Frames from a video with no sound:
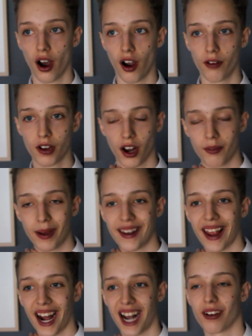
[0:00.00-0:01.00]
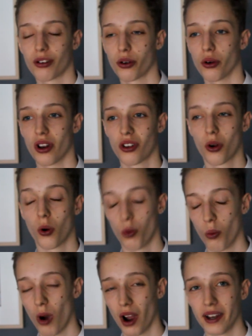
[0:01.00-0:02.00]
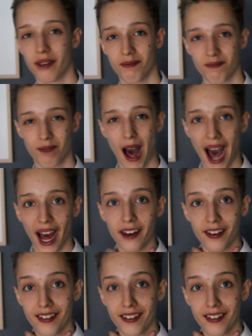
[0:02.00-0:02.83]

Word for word: I've kind of been taken out of school, it's quite bad.